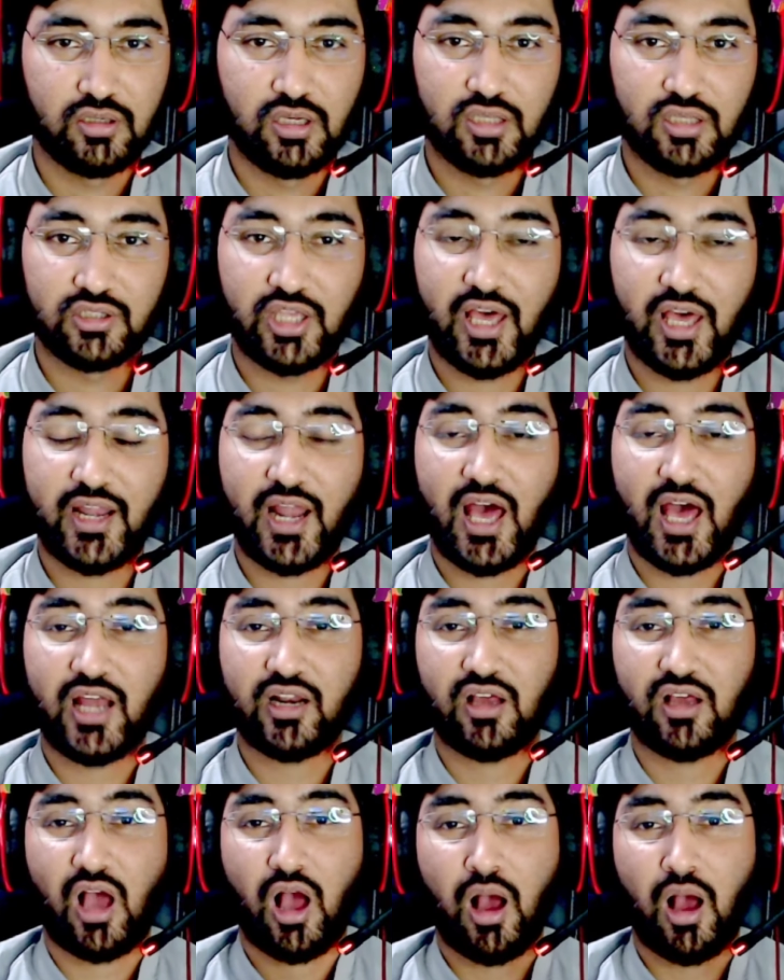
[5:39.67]
There are
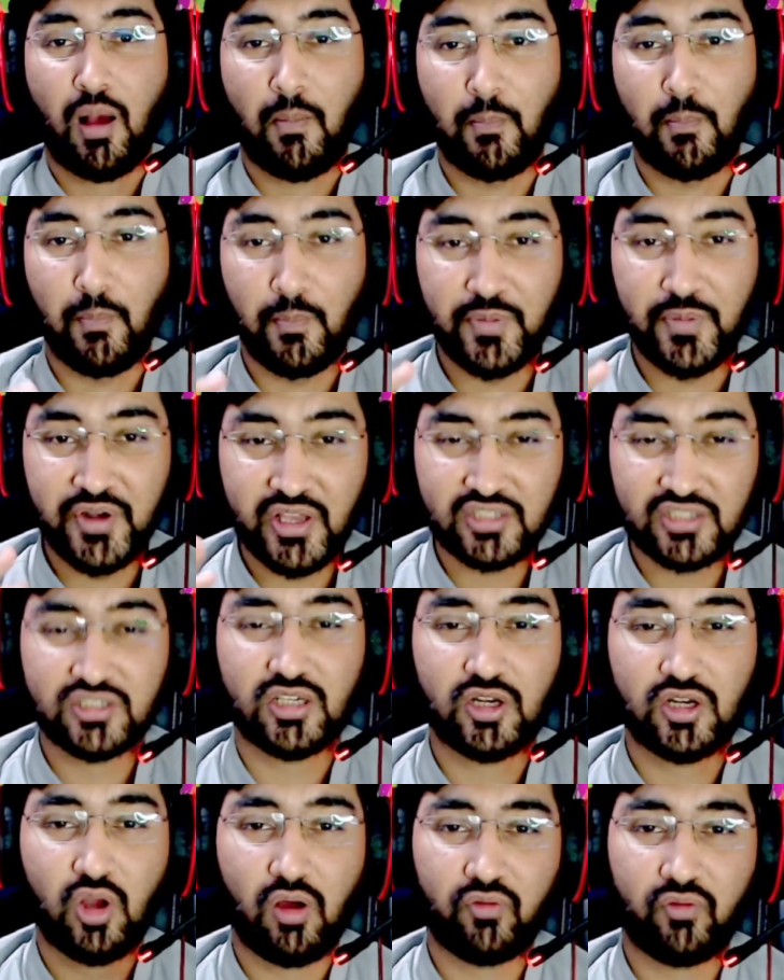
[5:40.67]

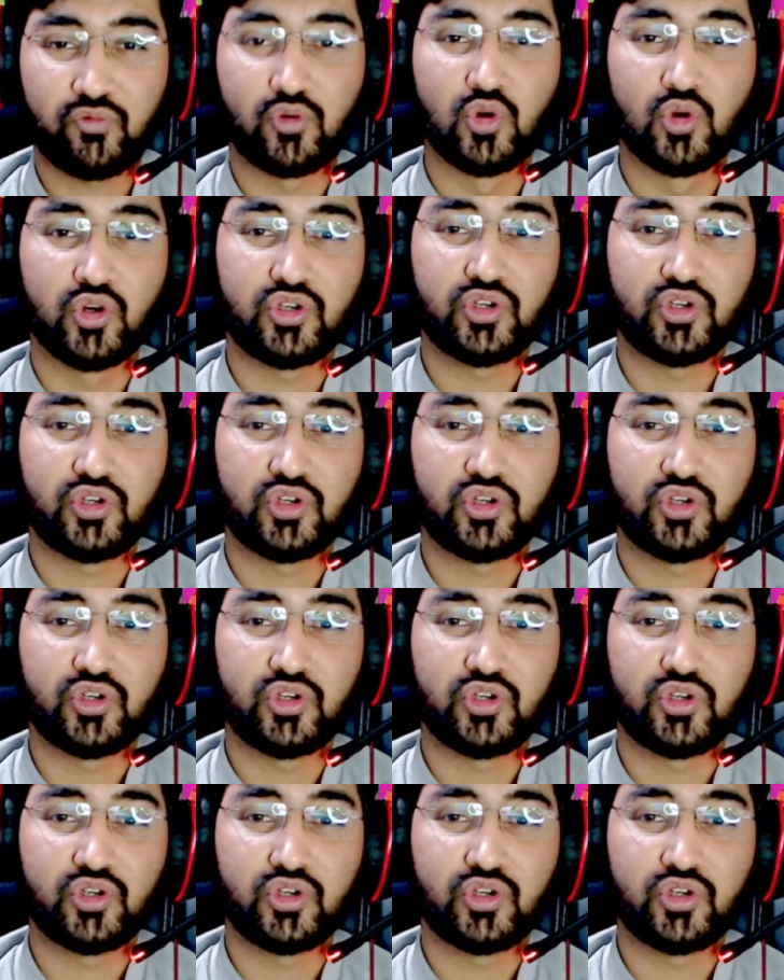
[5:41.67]
dozen of good